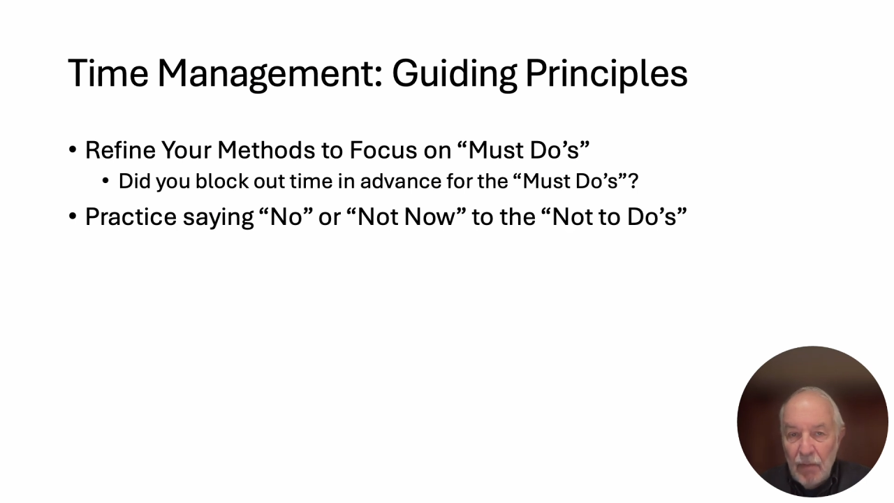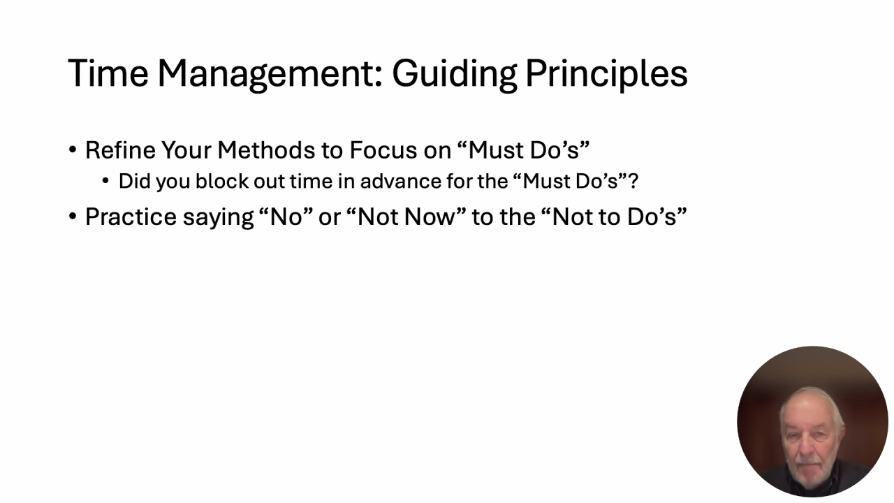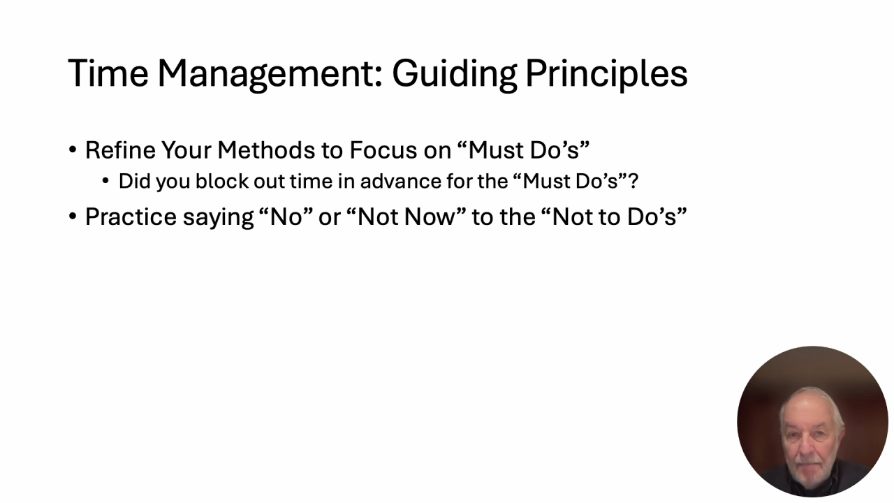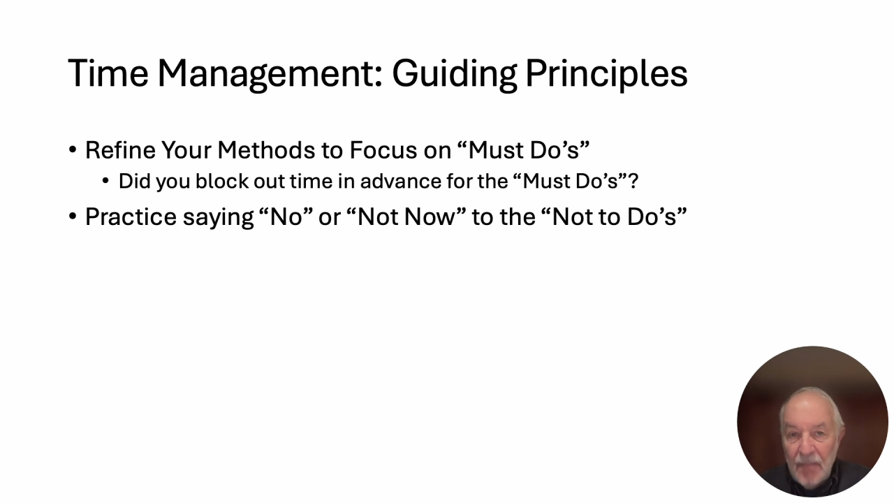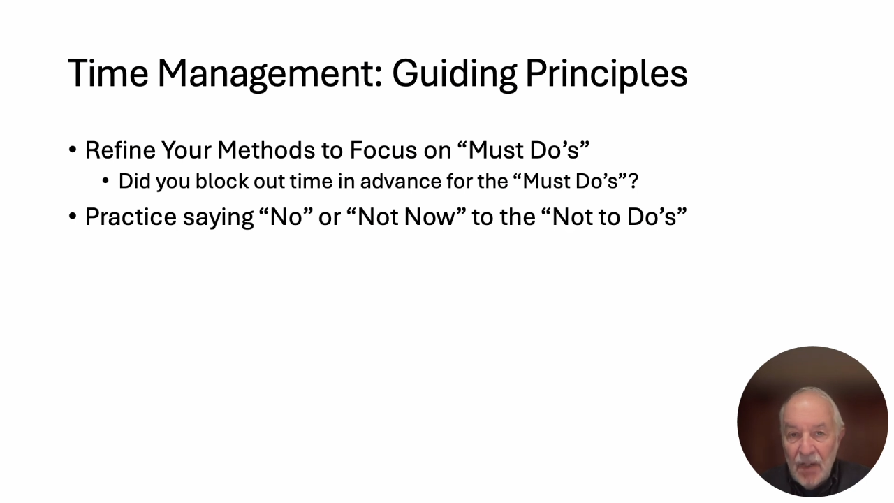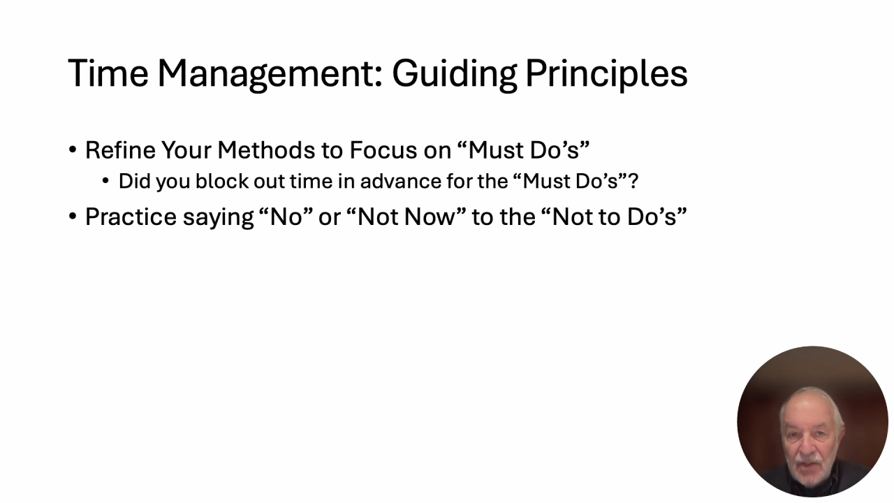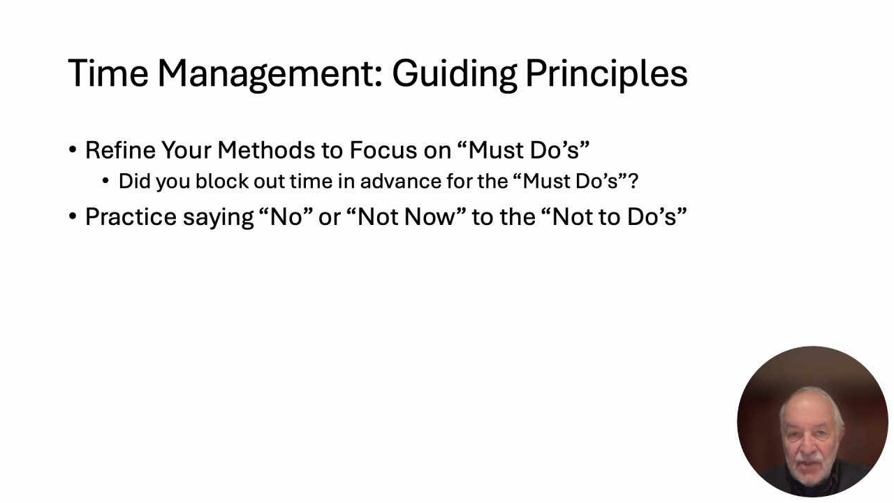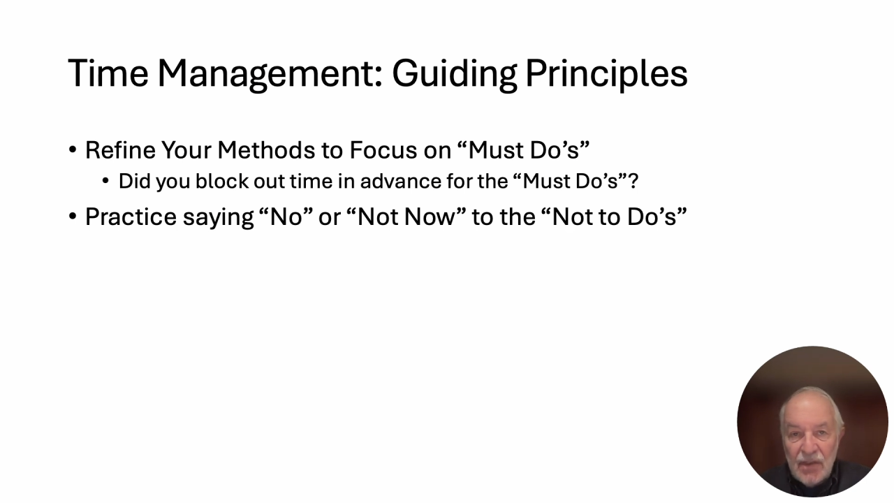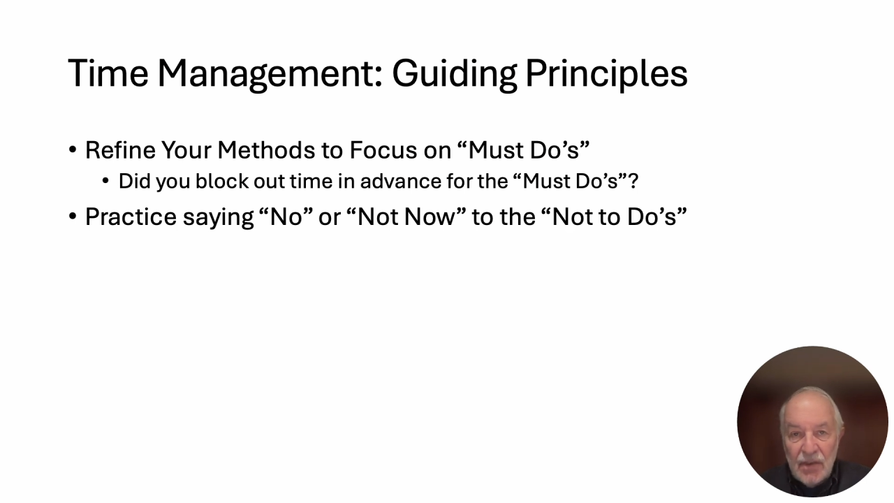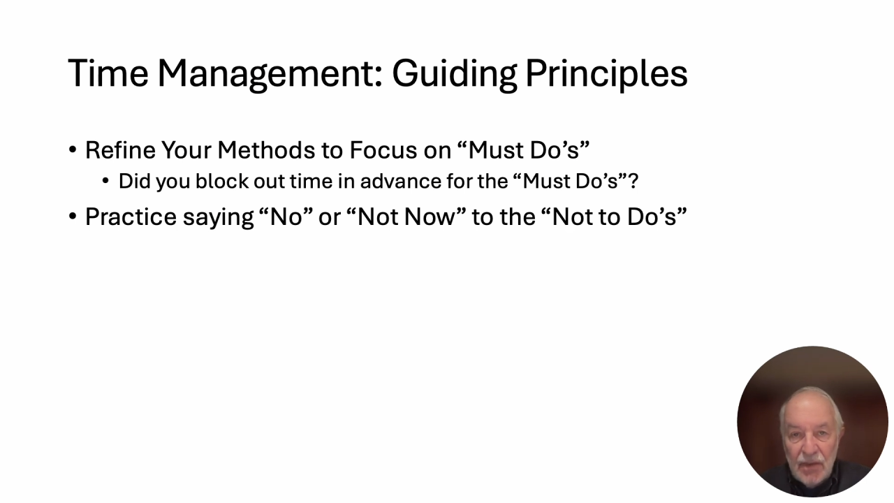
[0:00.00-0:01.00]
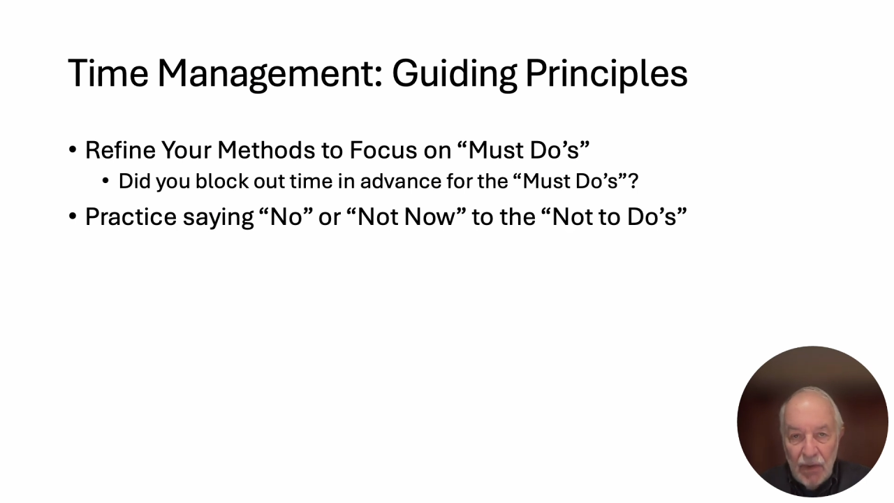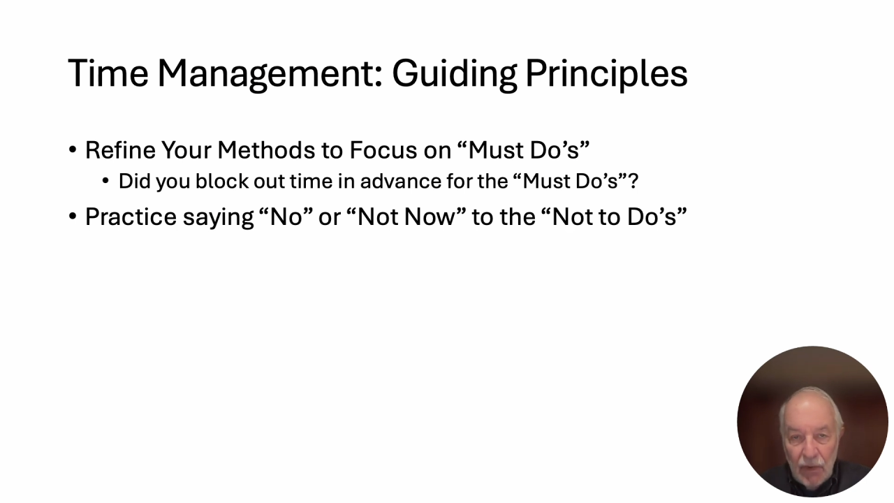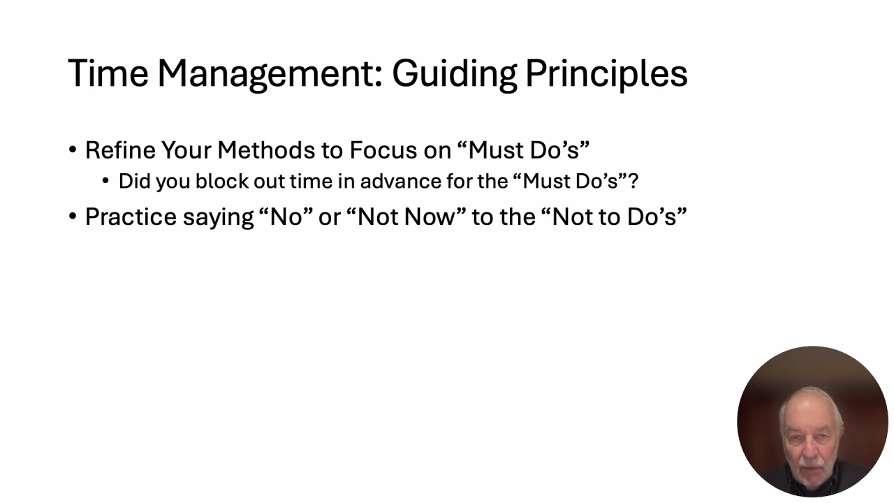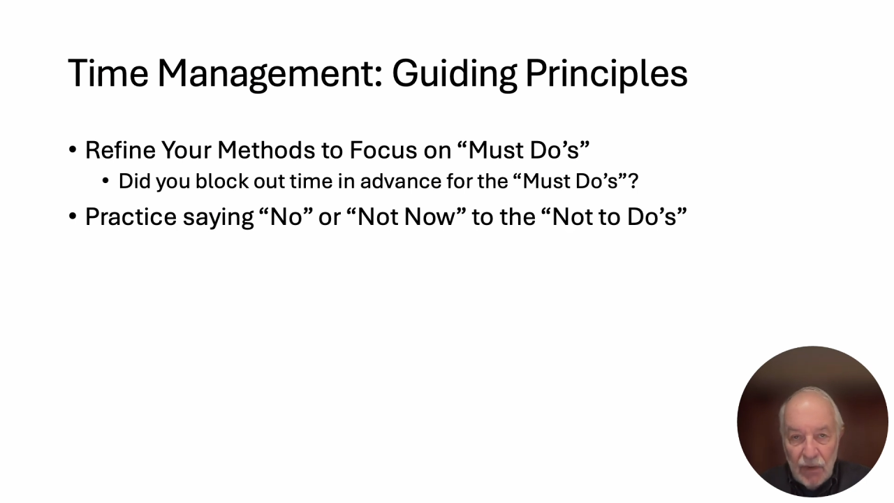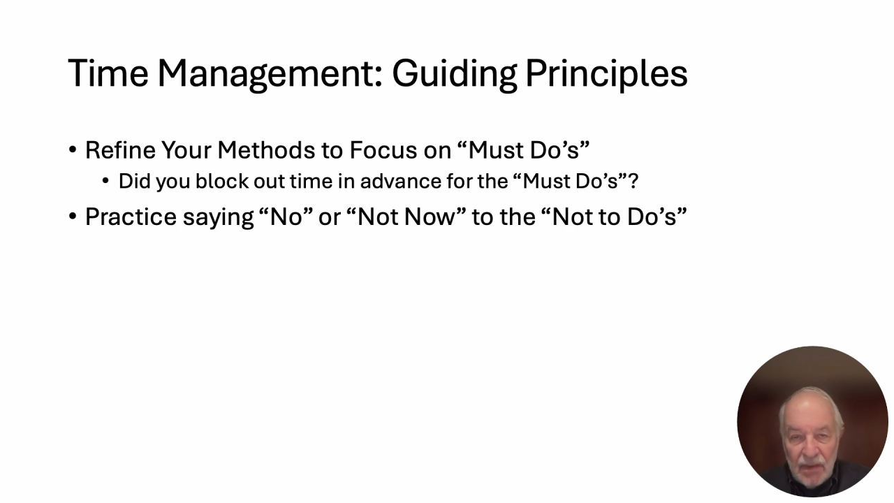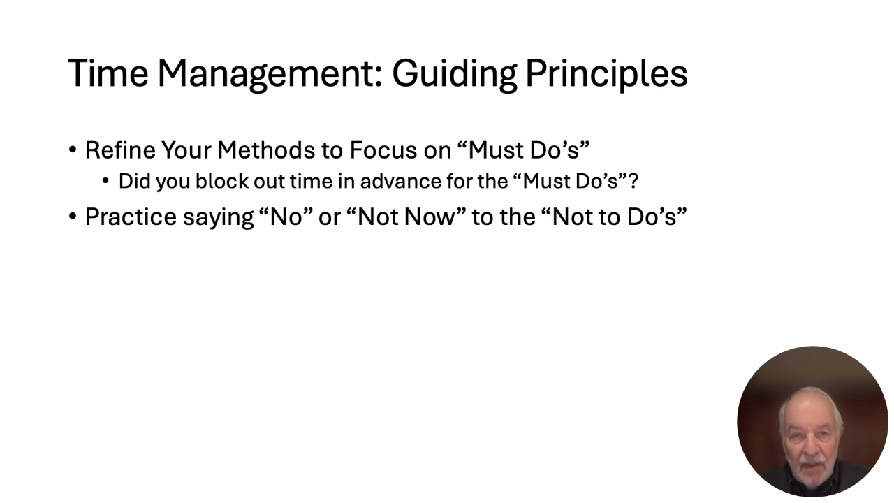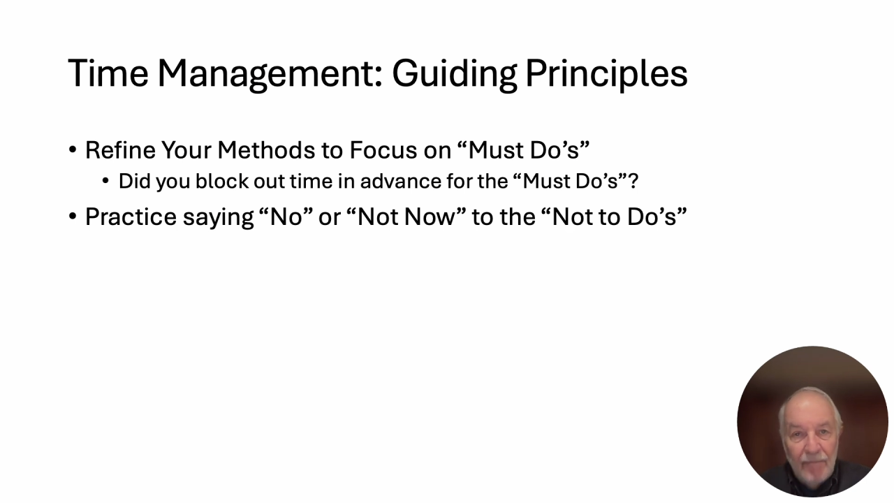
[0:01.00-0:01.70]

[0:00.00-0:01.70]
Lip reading: must-dos.